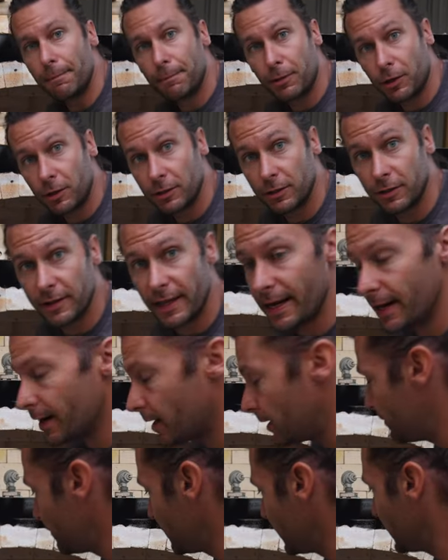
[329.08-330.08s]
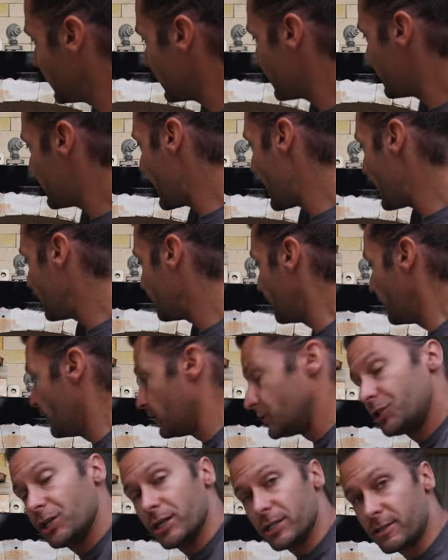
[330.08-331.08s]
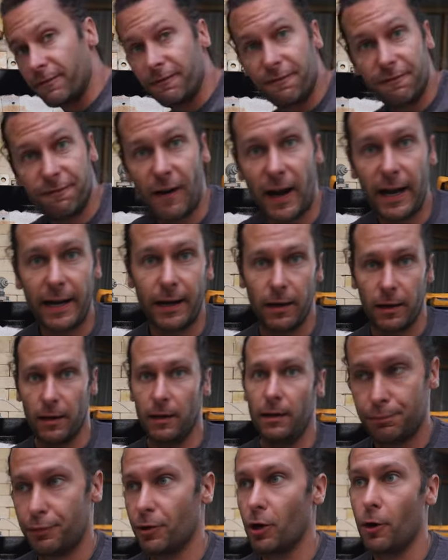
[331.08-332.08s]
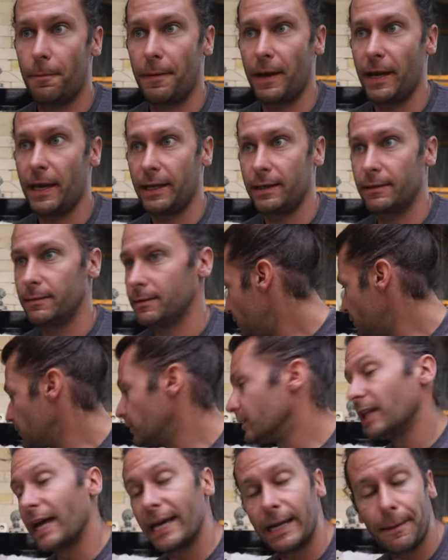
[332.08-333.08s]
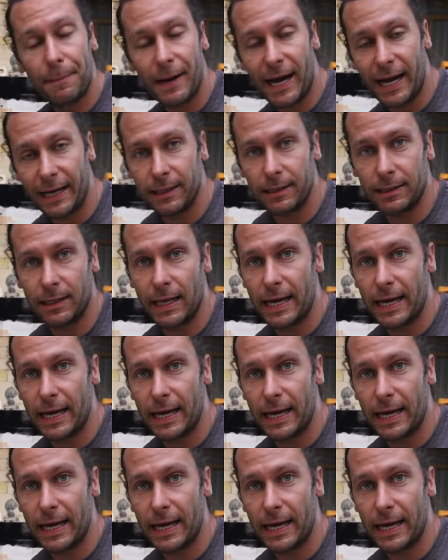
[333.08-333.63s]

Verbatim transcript: a burner there that just fire propane. So you light a pilot